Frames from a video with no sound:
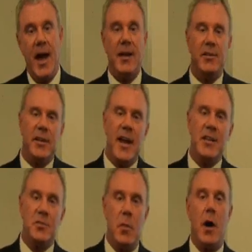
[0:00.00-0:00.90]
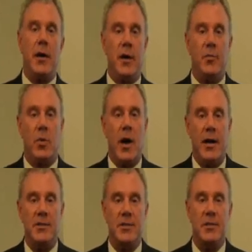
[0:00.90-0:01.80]
At today's market
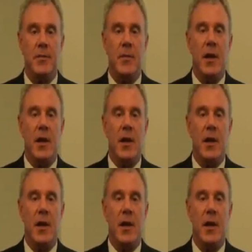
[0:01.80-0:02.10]
price,